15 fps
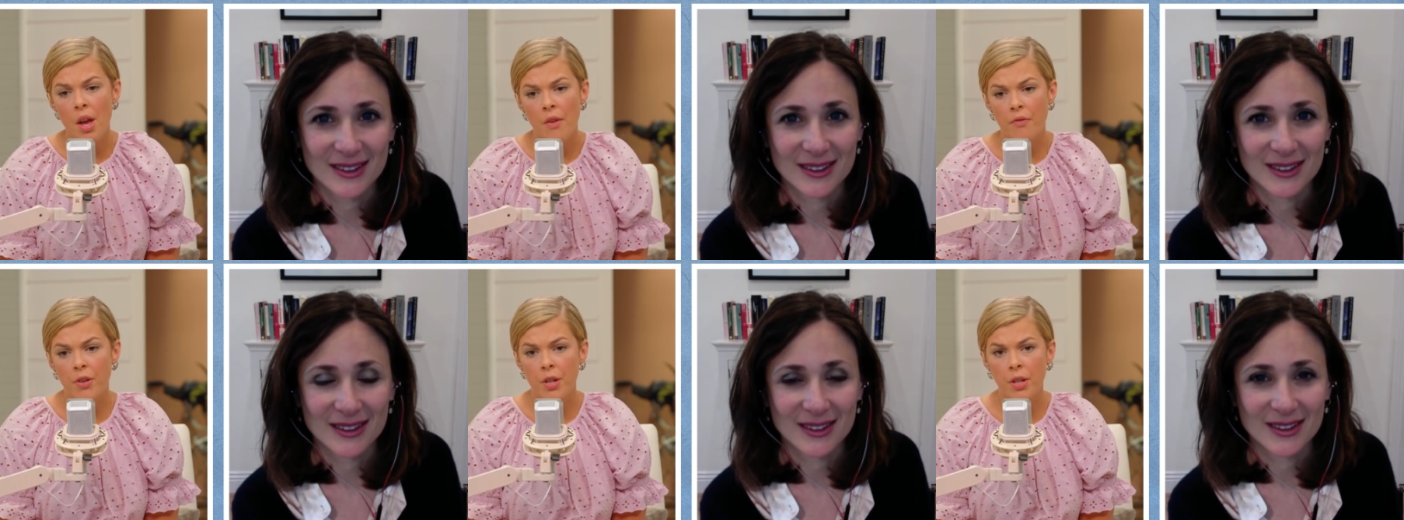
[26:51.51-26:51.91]

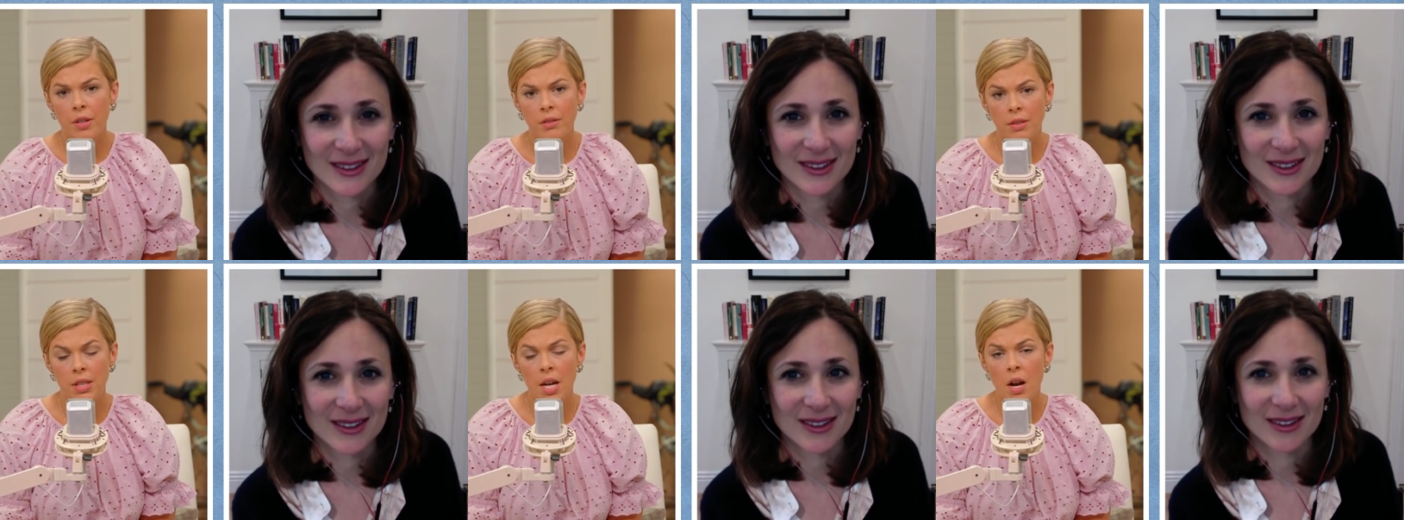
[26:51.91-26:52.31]
Speaker 1: for
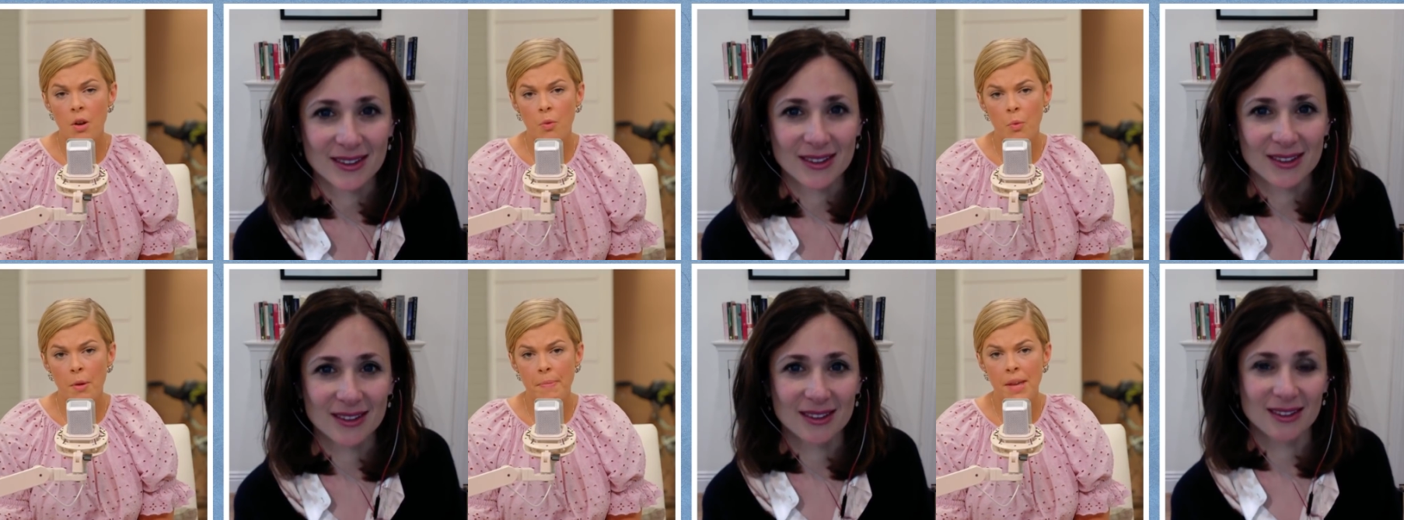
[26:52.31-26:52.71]

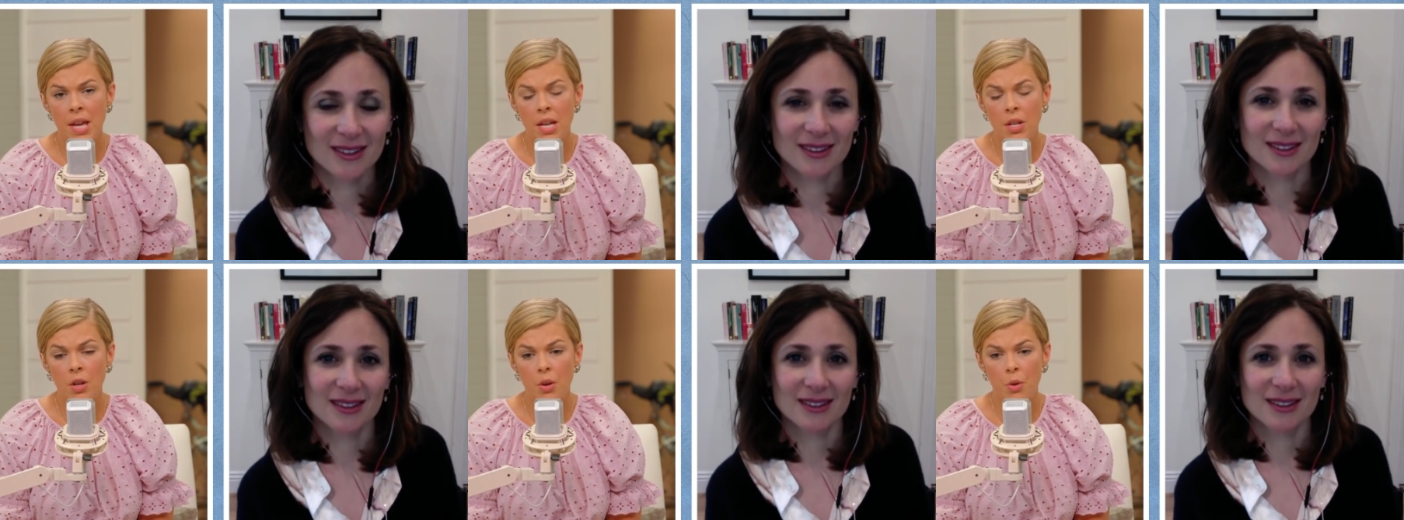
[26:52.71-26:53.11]
young
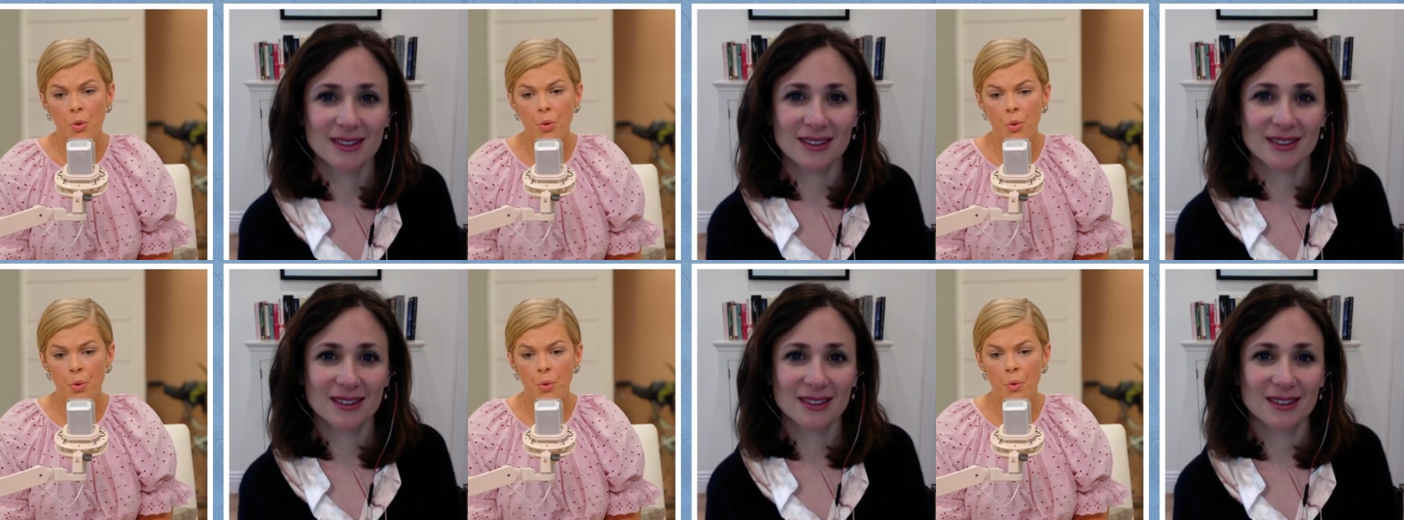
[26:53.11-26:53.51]
women
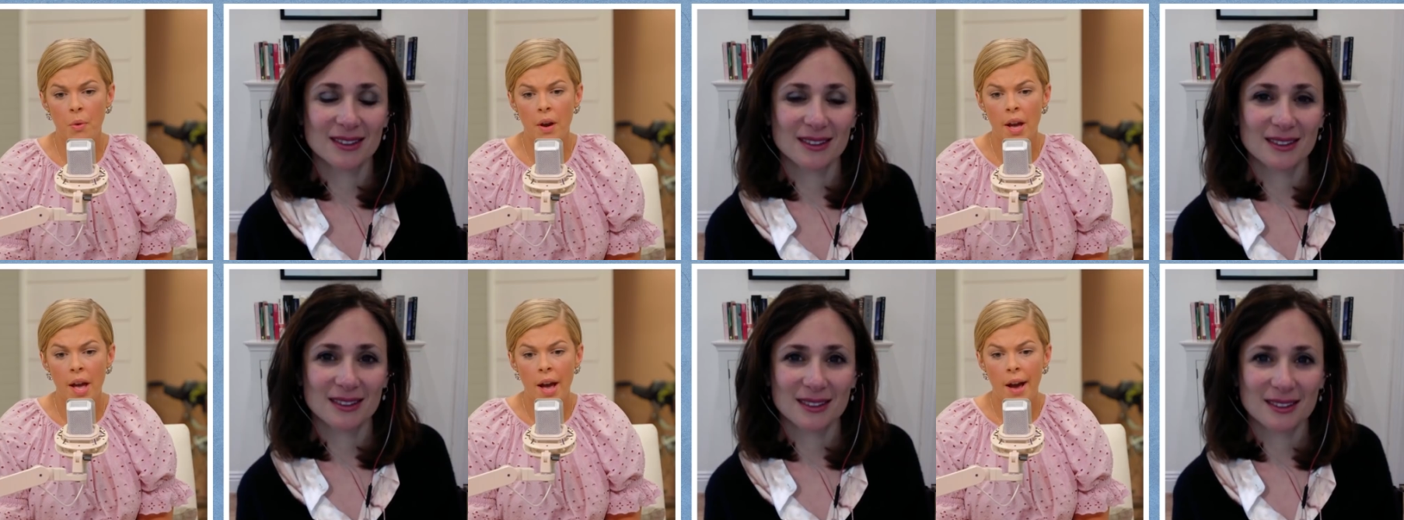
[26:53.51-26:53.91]

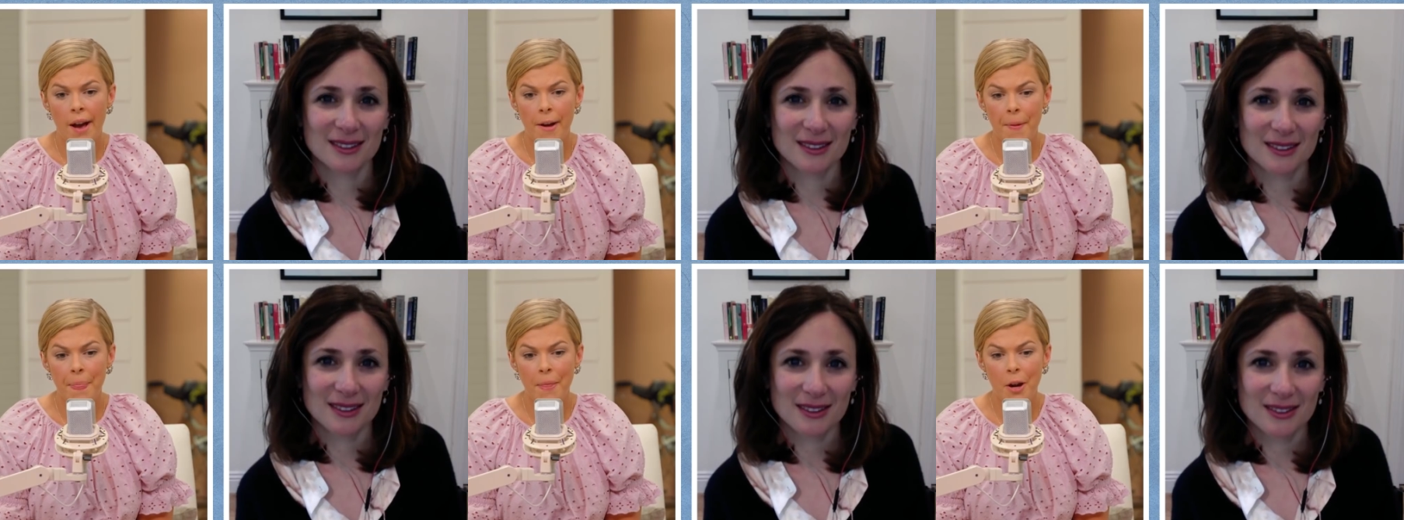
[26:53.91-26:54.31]
who
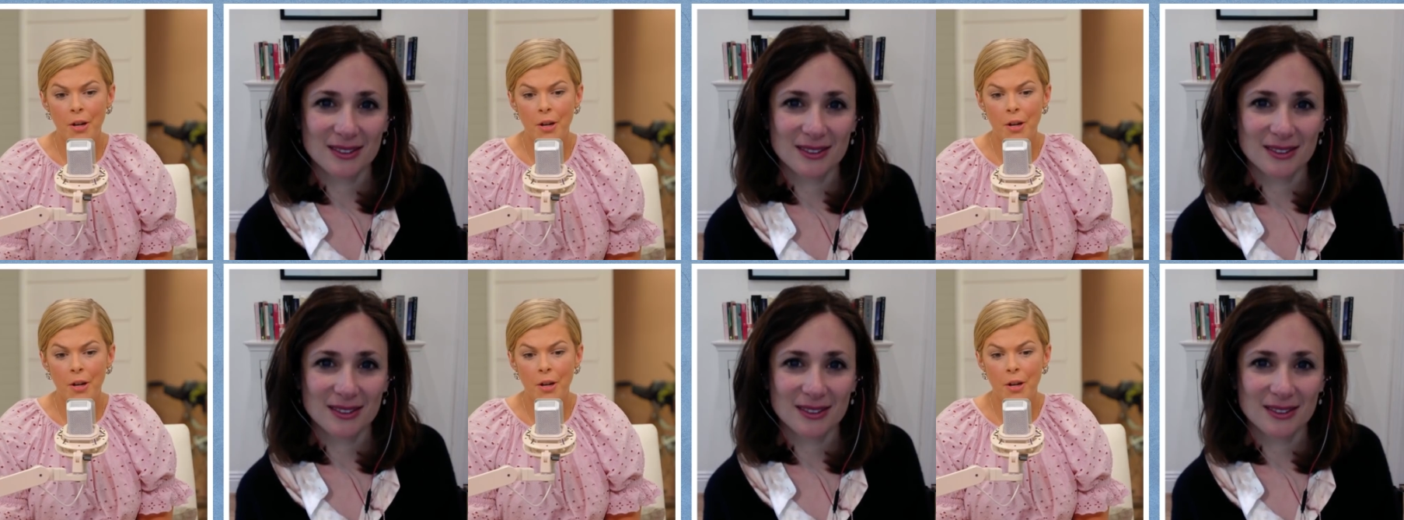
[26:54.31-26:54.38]
um,